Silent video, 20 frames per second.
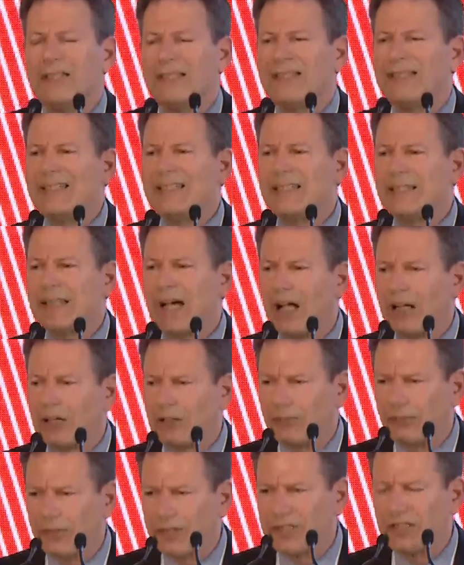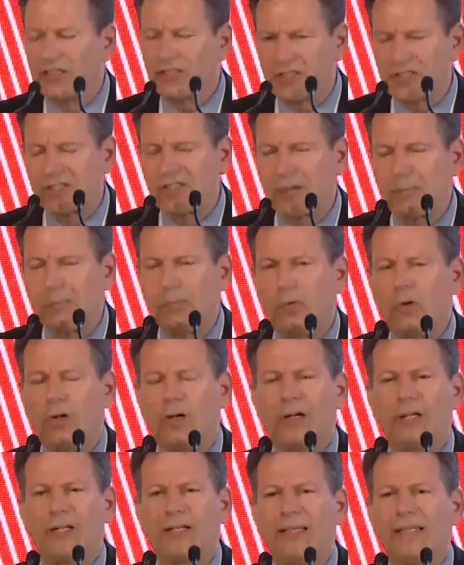dissolving
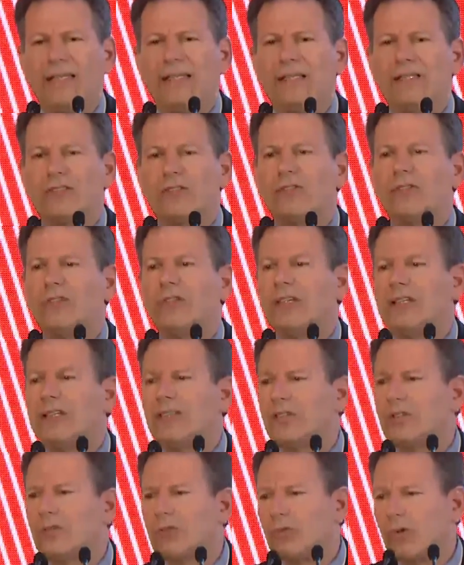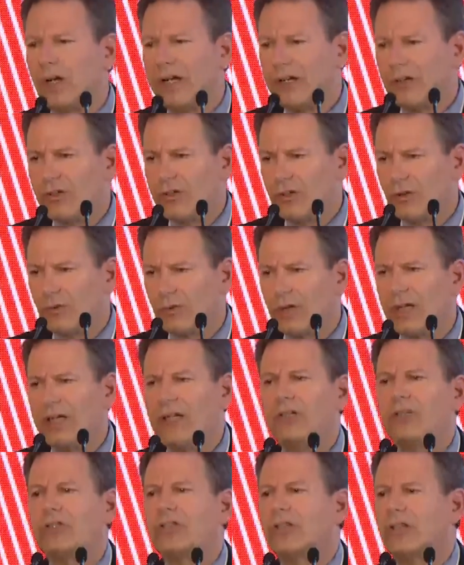somewhat into, into greater
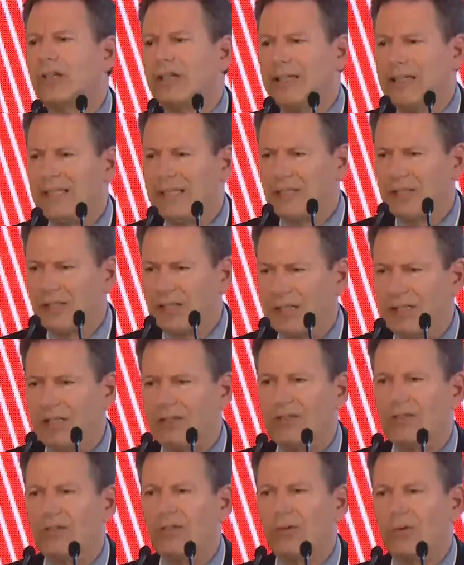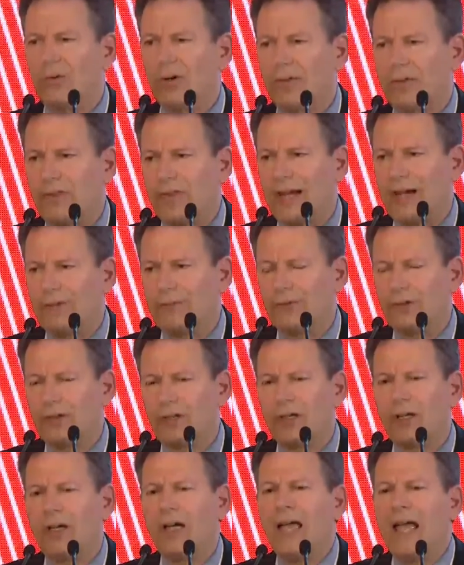Eurasia, into, into North
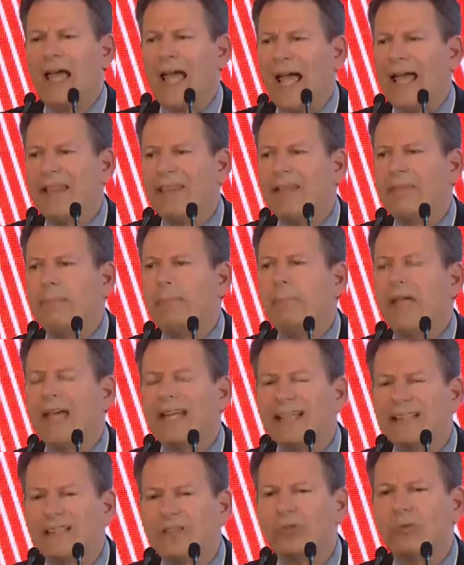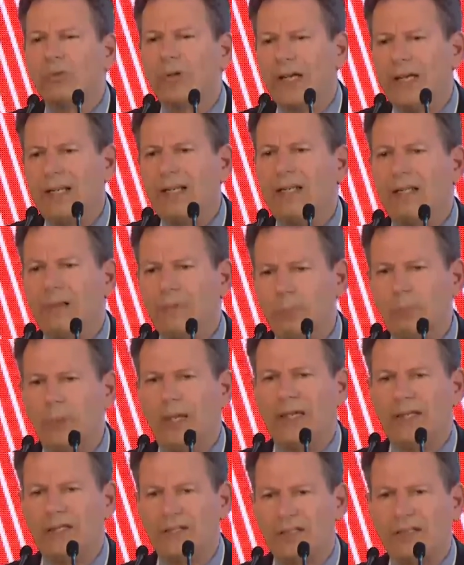Africa, and the Mediterranean
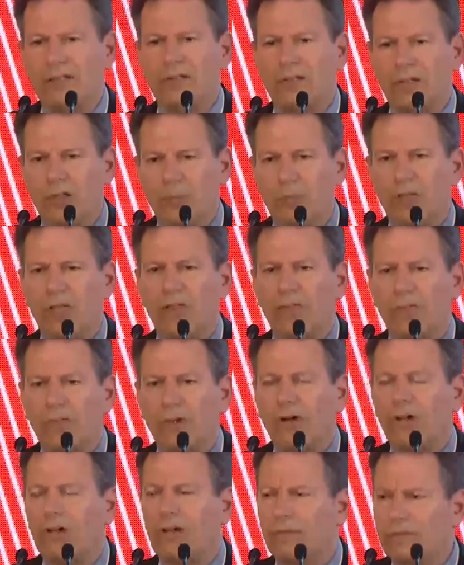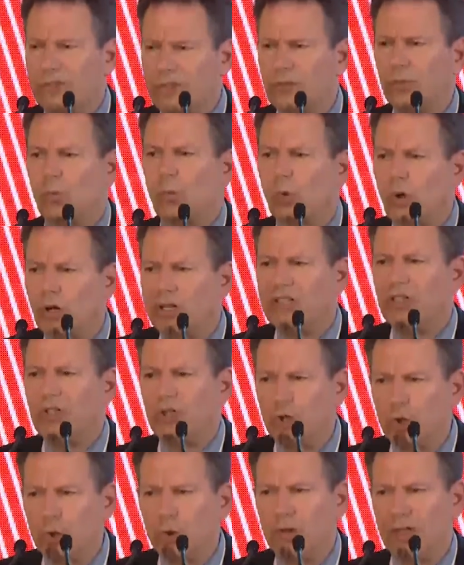basin can be thought of as one
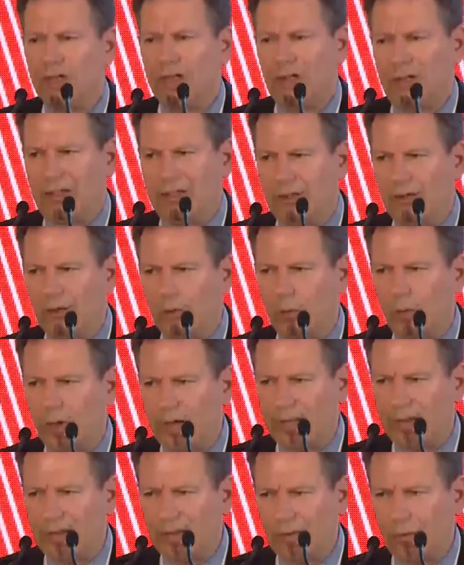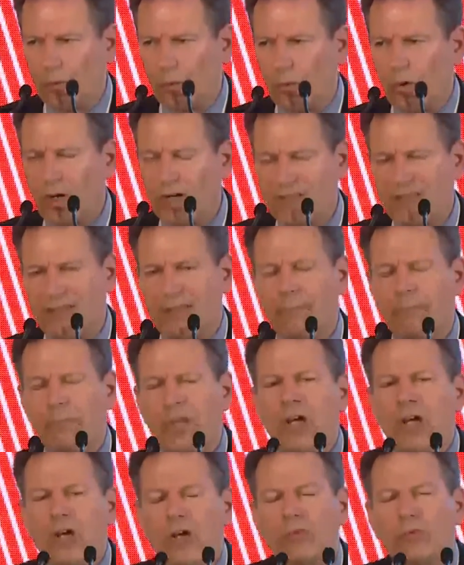unit in the way that it wasn't.
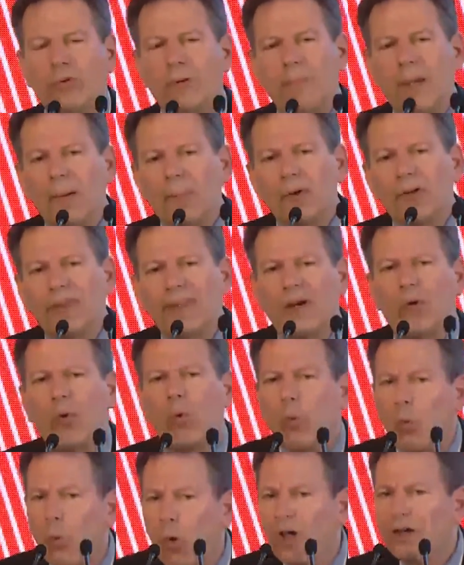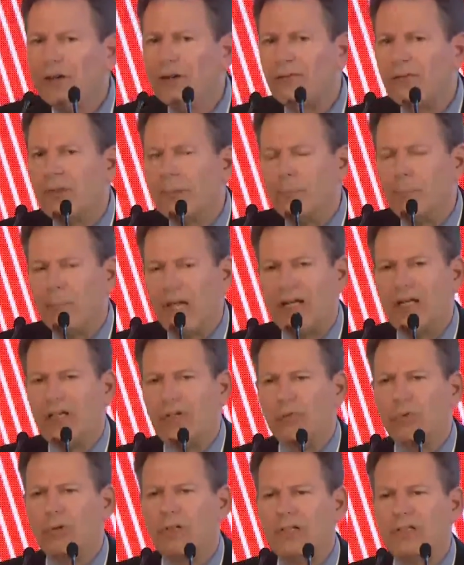Remember that one of the many
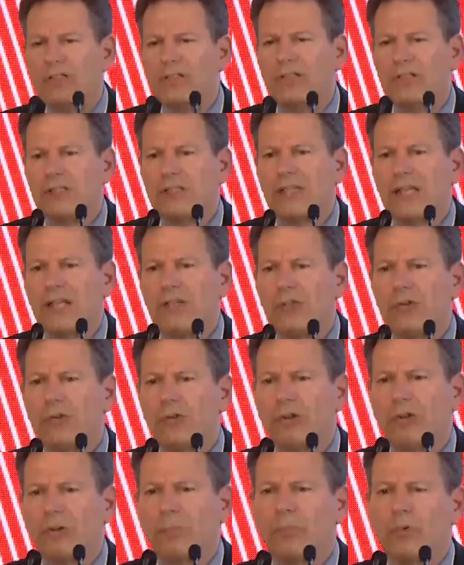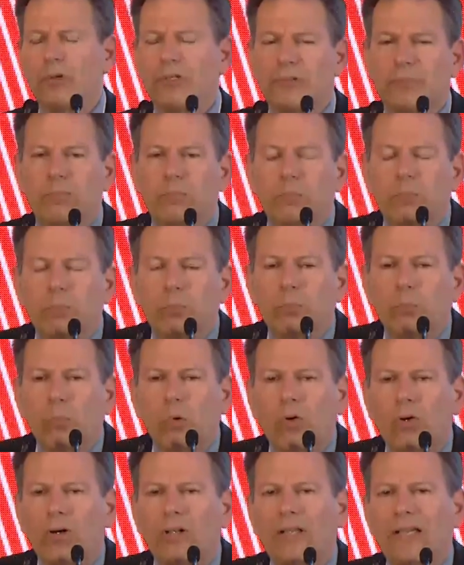reasons that Europe was
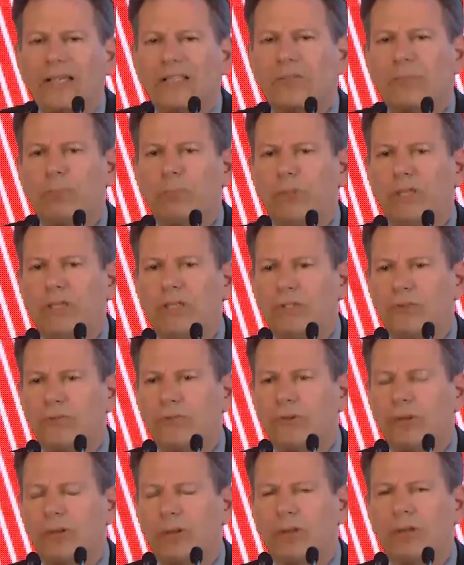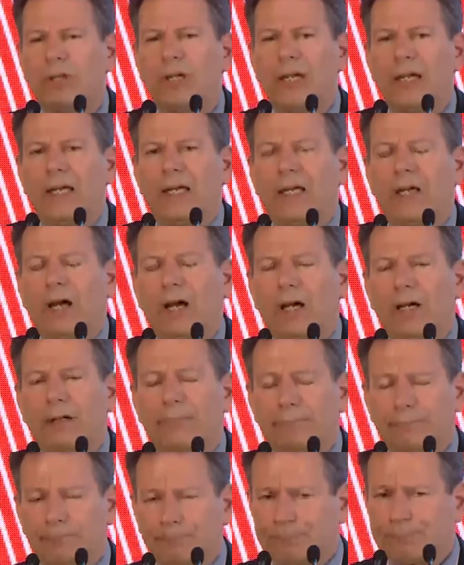more or less peaceful
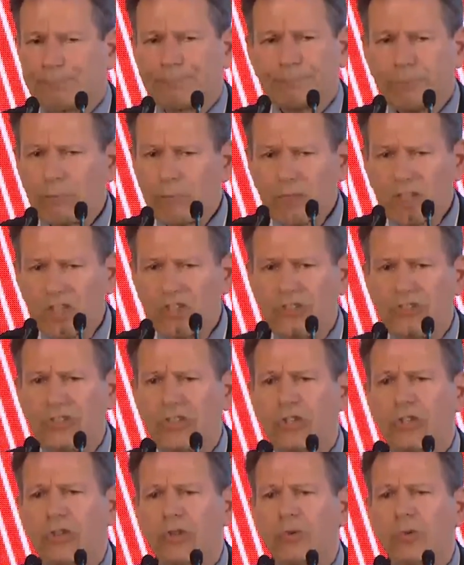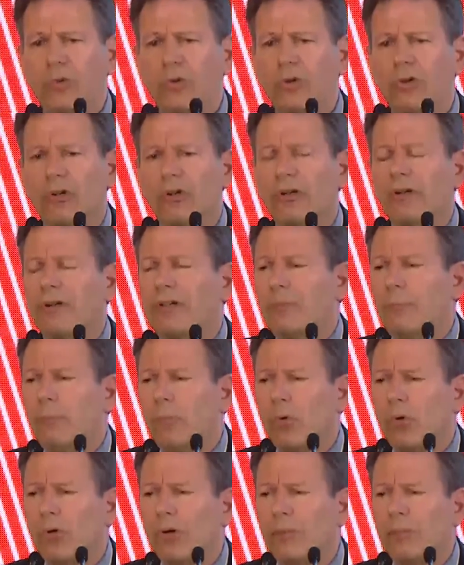um, secure,
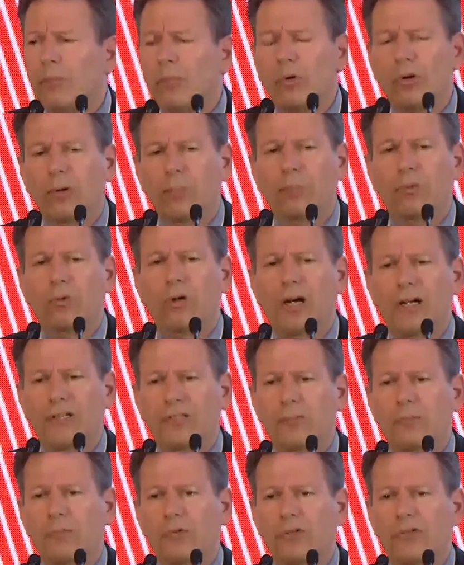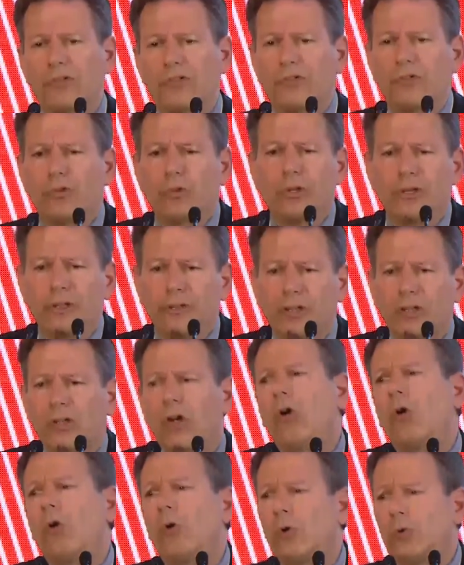more and more prosperous during the
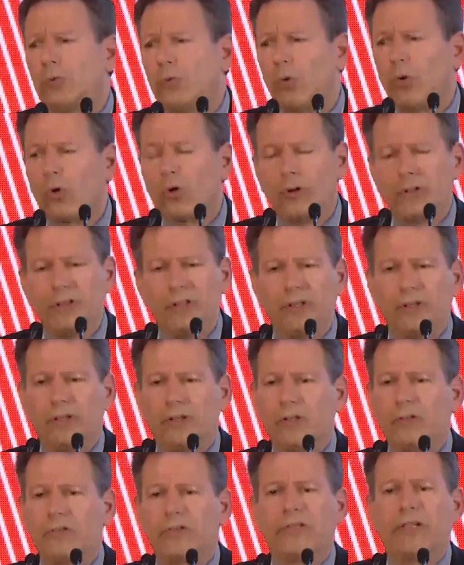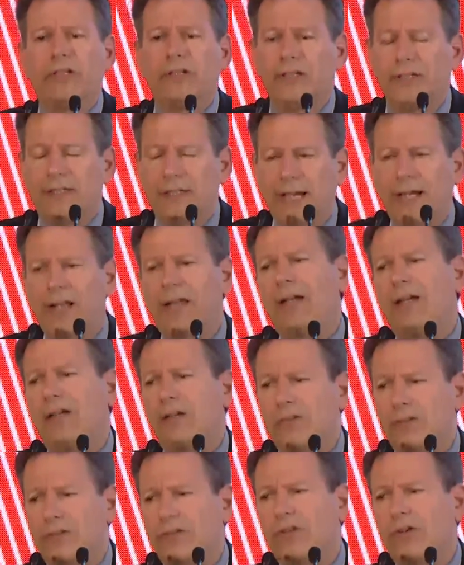Cold War years and the decade
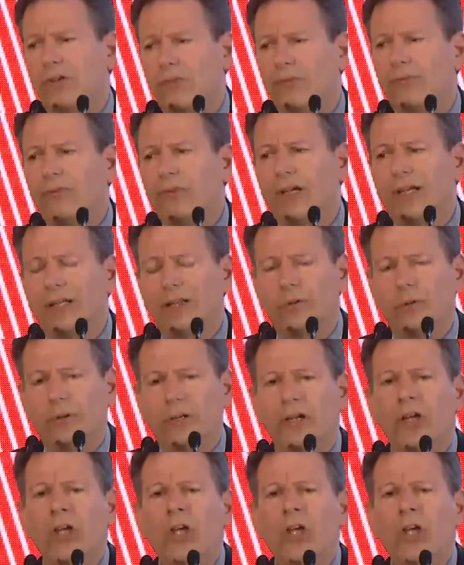or so following